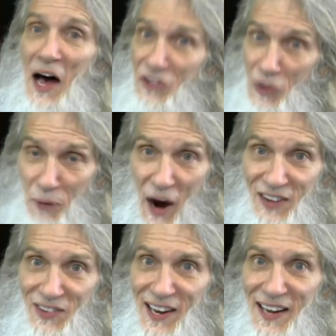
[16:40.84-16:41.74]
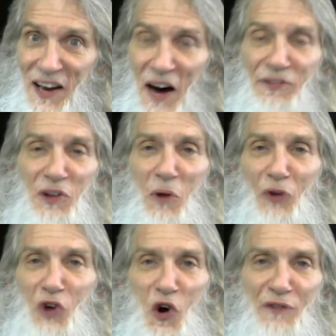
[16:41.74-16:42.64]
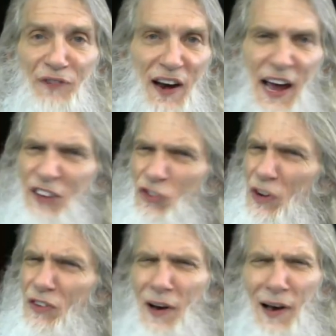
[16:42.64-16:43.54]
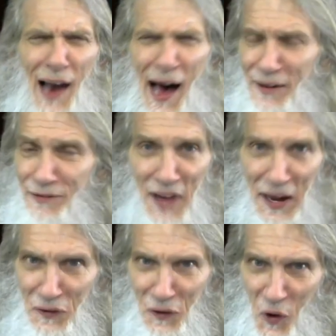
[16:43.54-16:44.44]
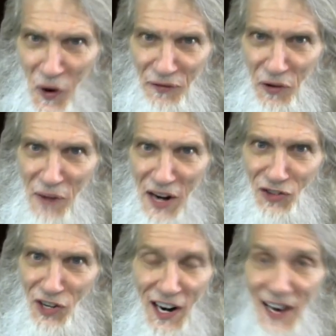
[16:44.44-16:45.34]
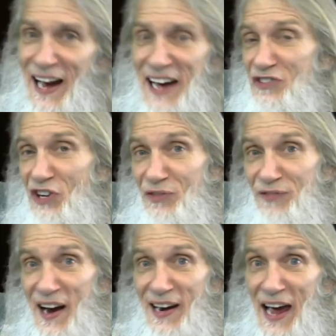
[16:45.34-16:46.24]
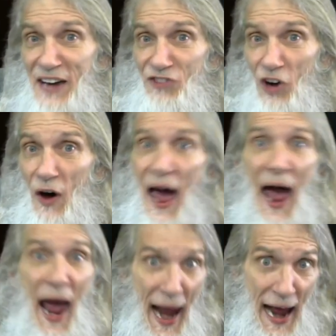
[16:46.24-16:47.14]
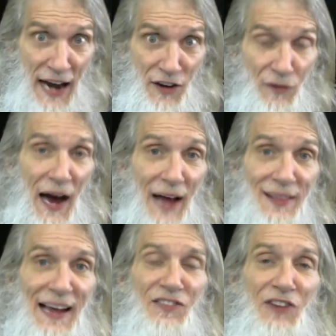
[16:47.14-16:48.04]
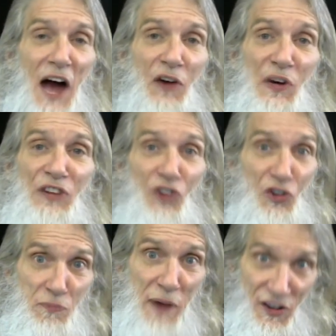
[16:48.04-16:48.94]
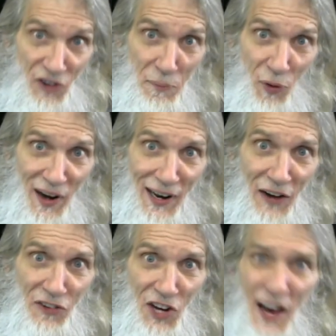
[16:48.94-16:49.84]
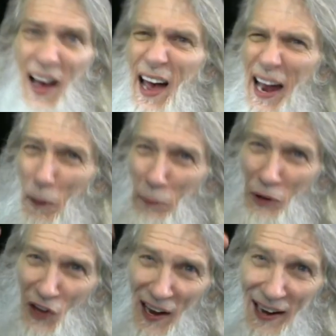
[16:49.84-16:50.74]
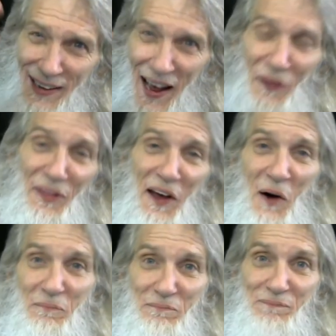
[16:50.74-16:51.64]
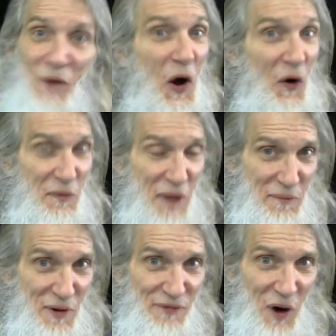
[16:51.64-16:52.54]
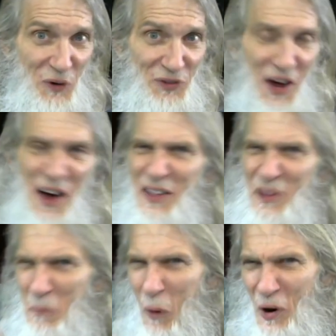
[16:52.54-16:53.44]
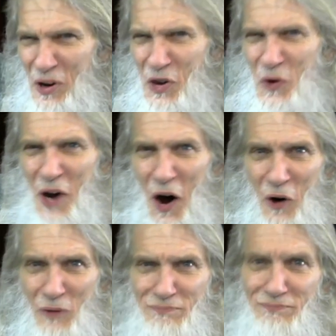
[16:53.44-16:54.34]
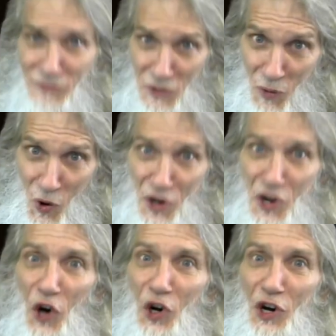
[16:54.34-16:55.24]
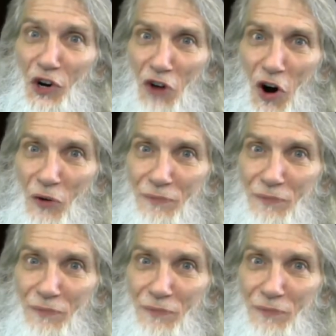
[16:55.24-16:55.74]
Surprisingly enough, their most current financial has a lot of technical information in it, not just financial. And you've got that stock research page I pointed out to you, and I'll put the link down there. Remember, folks, the more you know, the more you're going to grow.